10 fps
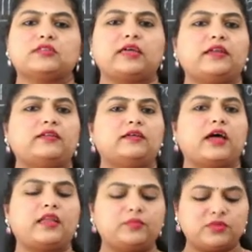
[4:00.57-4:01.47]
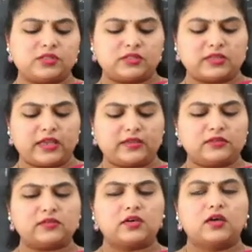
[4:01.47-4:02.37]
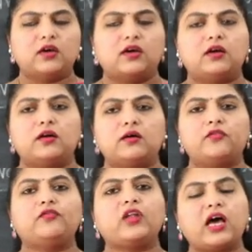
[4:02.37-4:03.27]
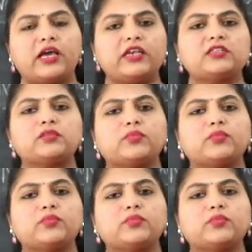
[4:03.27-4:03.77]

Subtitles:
and animals and flies,